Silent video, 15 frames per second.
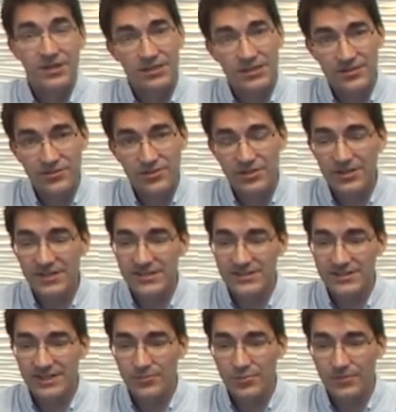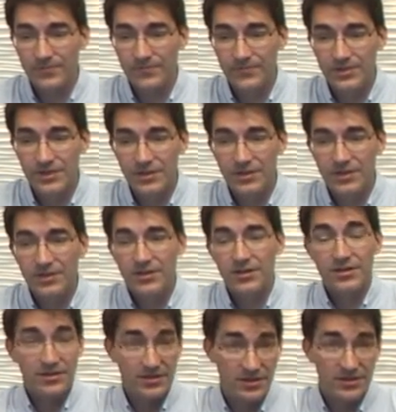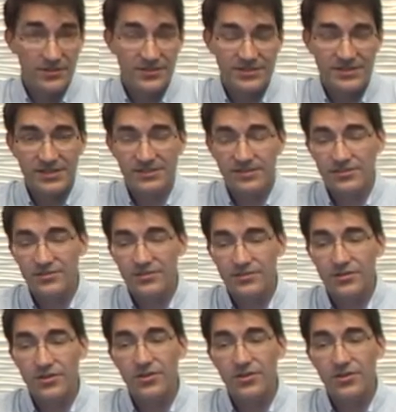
Let's look at an example. Here's the sentence.